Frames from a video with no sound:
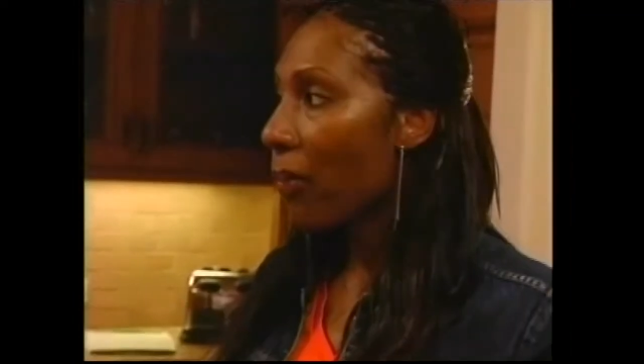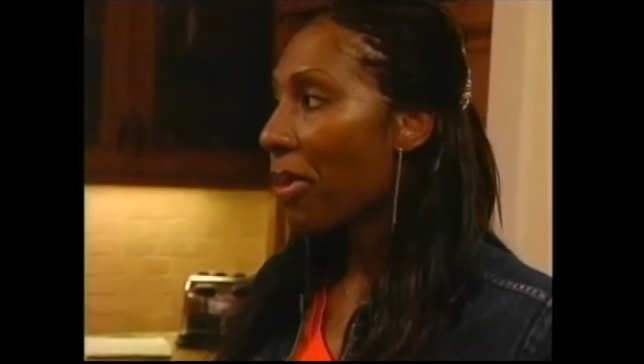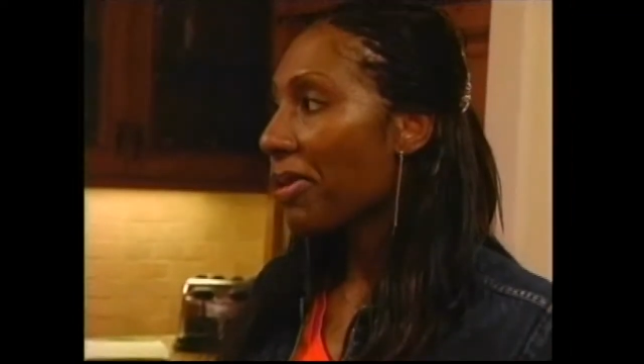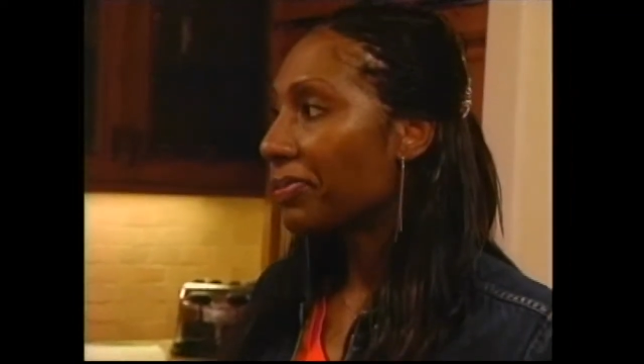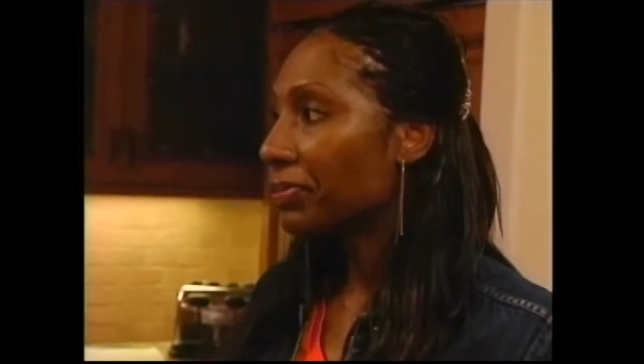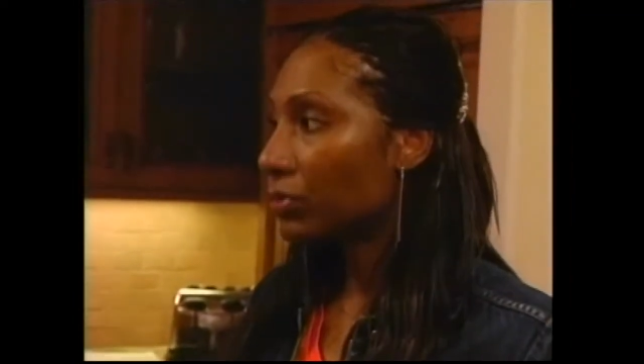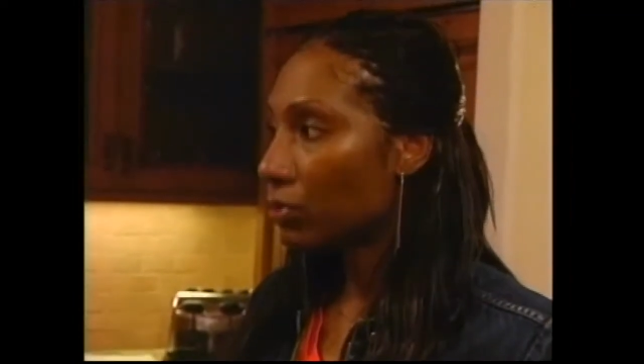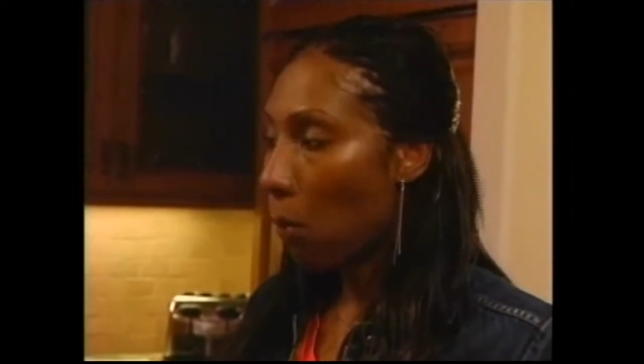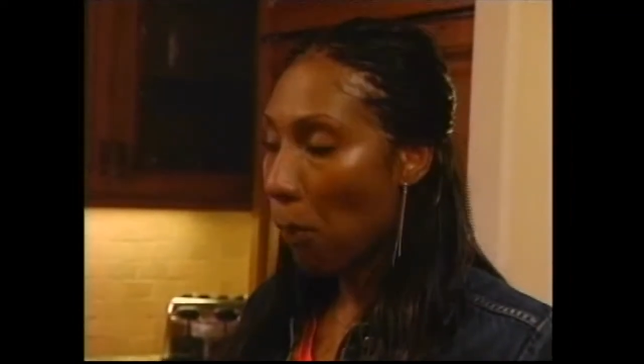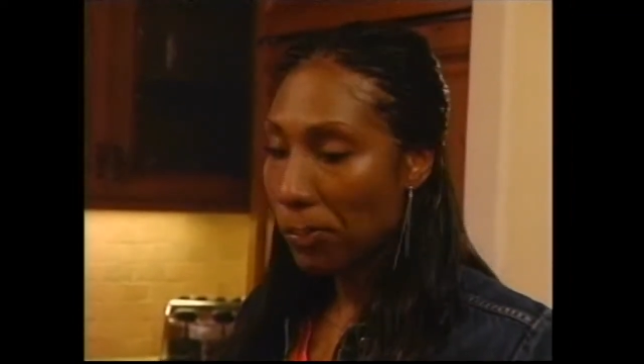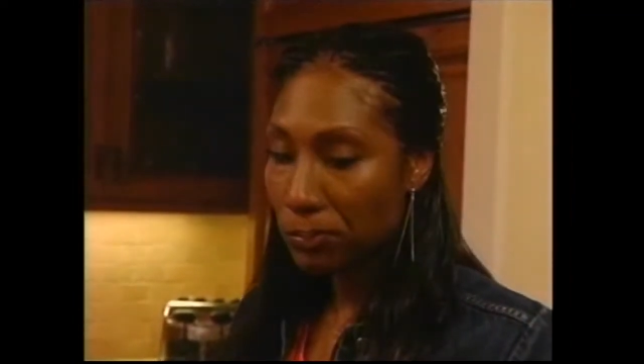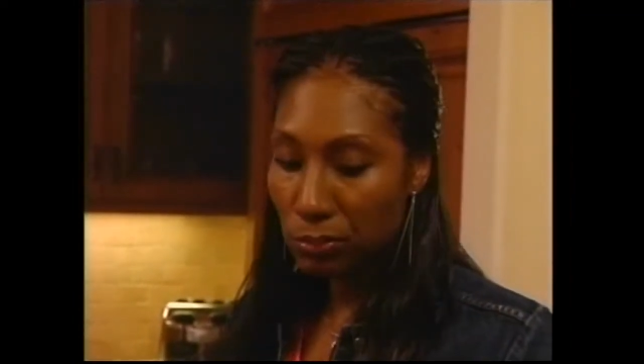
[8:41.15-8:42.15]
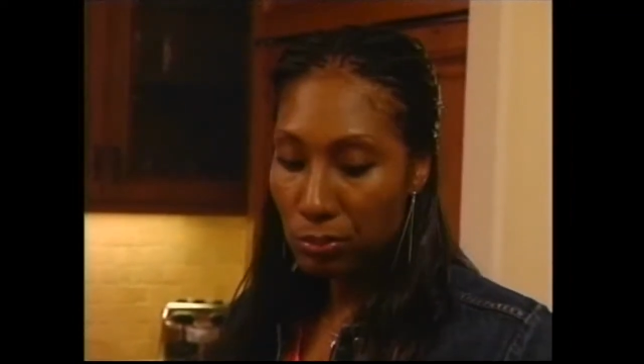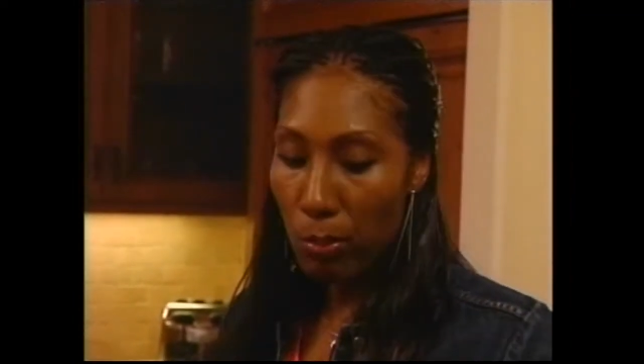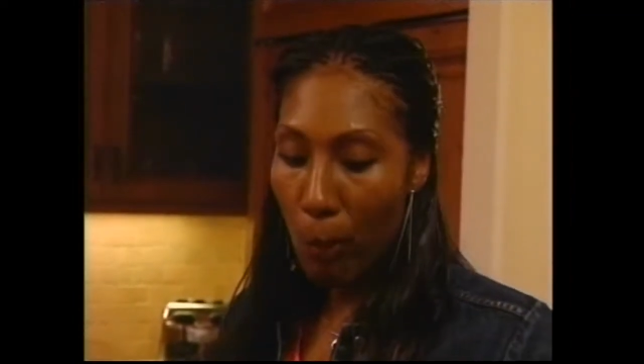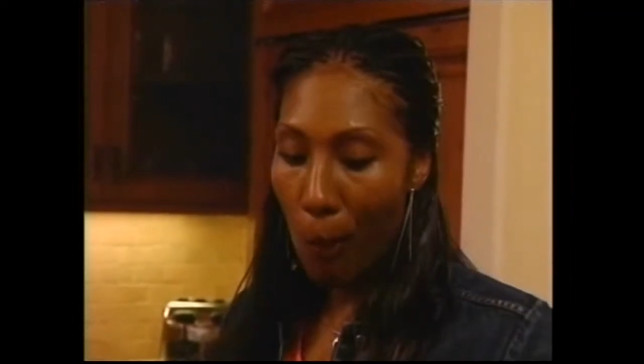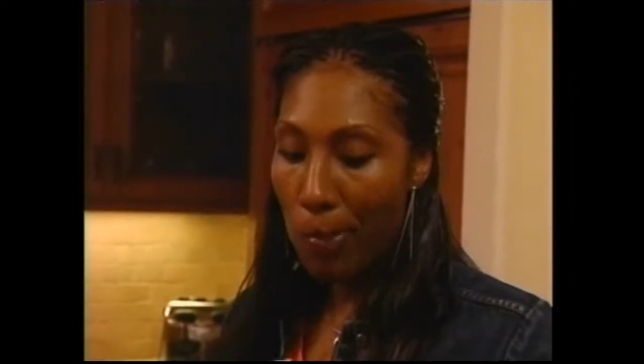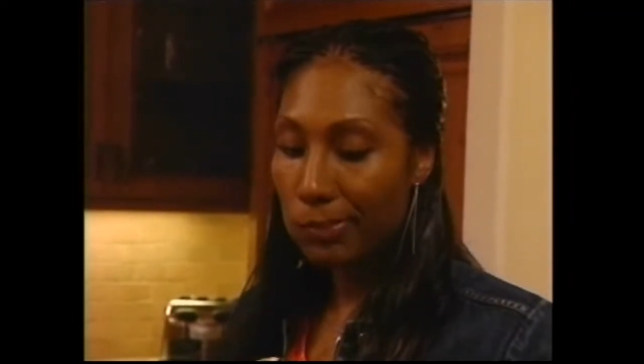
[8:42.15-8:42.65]
Because all of us have
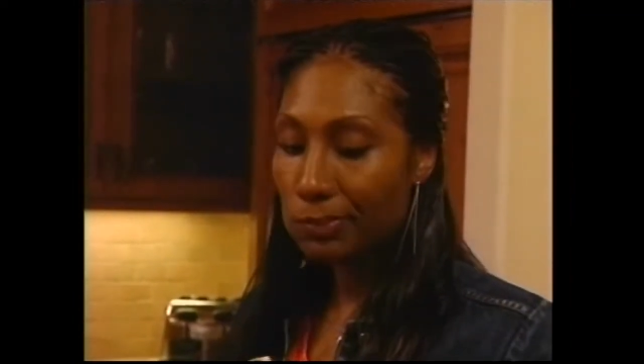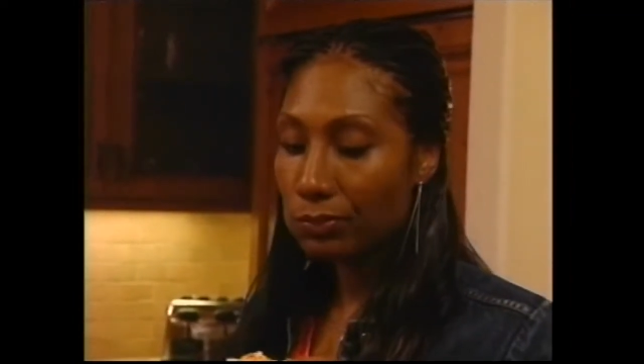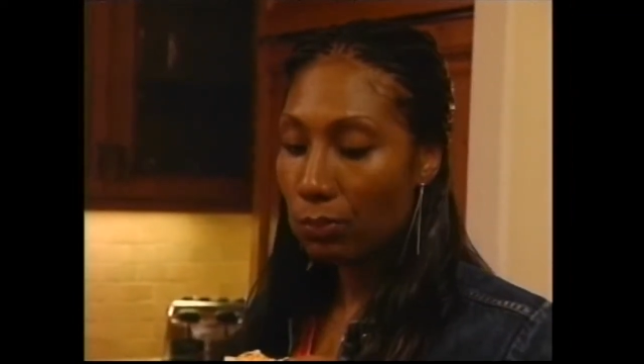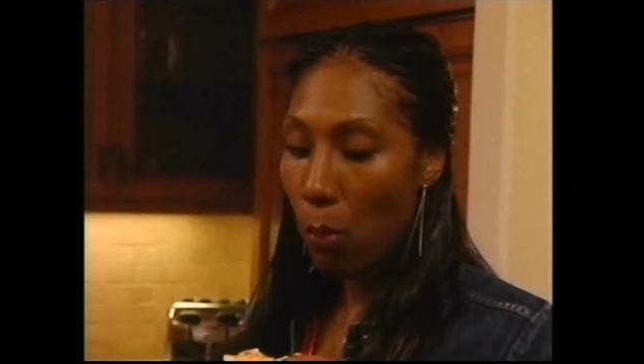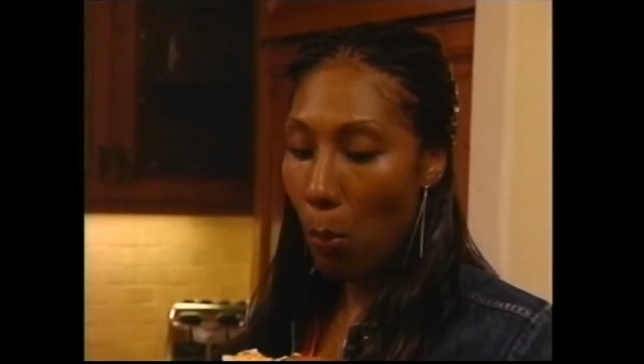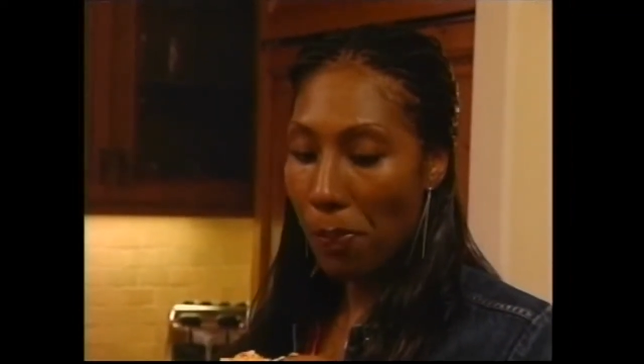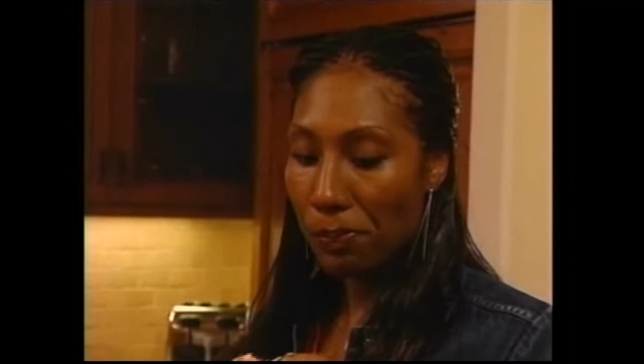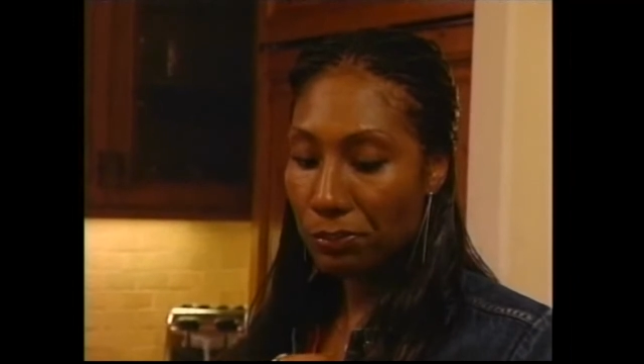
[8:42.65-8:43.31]
been a prodigy